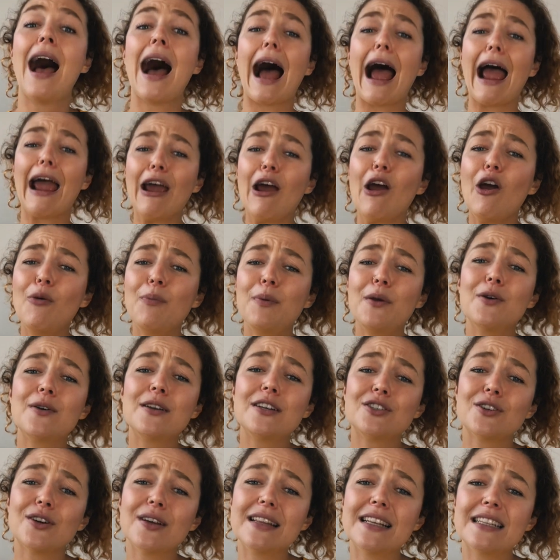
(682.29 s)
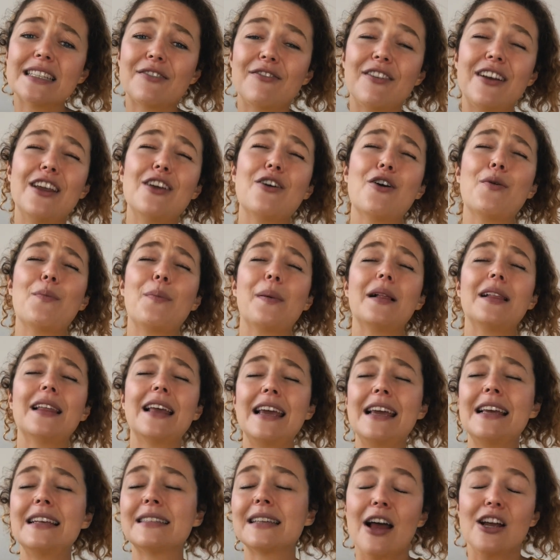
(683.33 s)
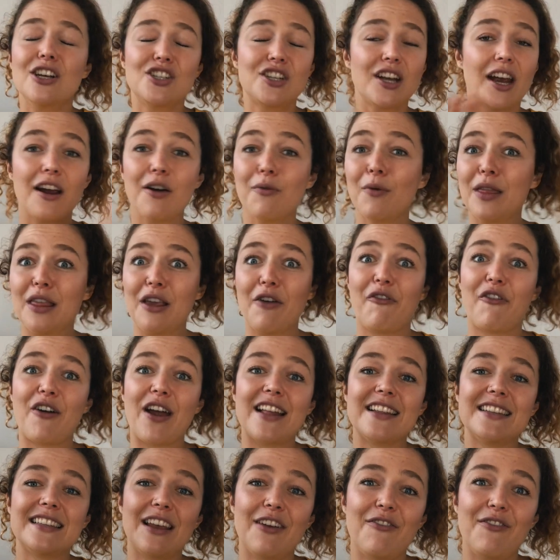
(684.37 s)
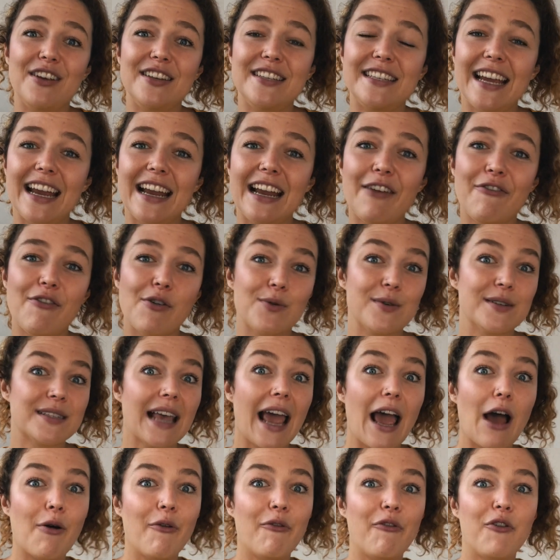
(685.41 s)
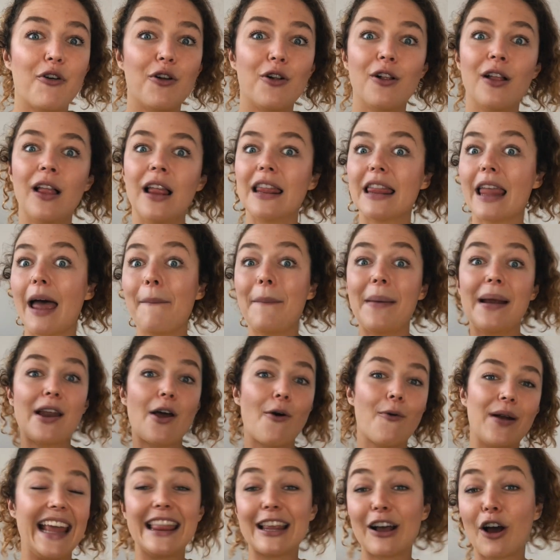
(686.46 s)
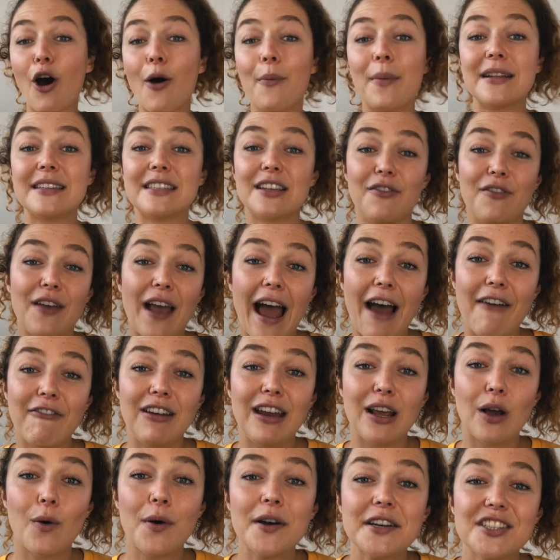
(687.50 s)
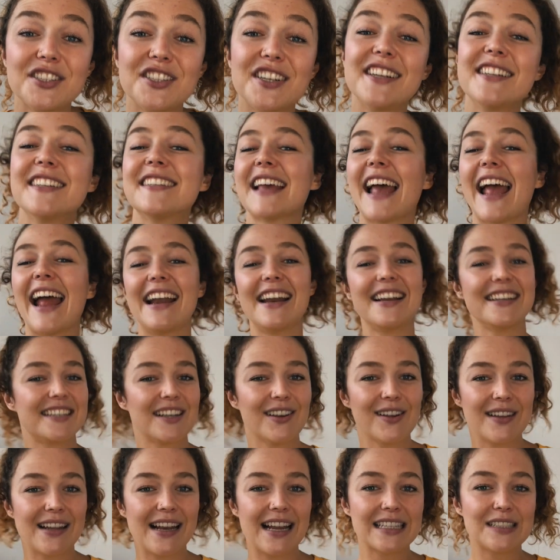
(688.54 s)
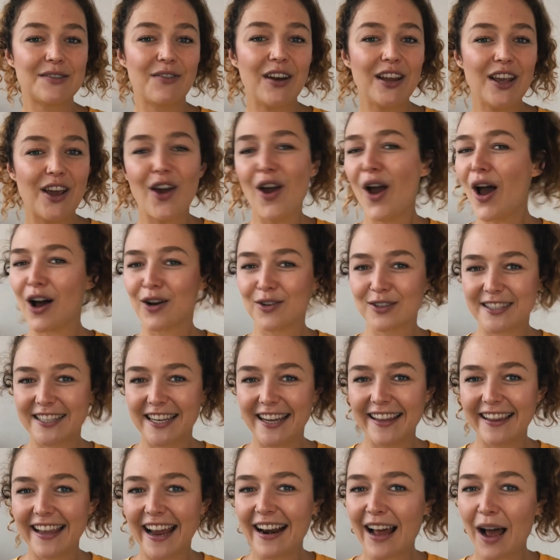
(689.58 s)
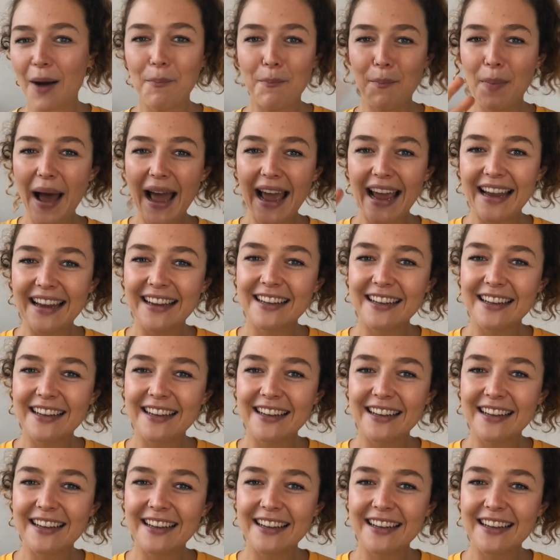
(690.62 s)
I hope you enjoyed this video. Please share it with your friends if you did, if it was helpful. Let me know in the comments if you have any questions, and until the next video, I'll see you later. Bye.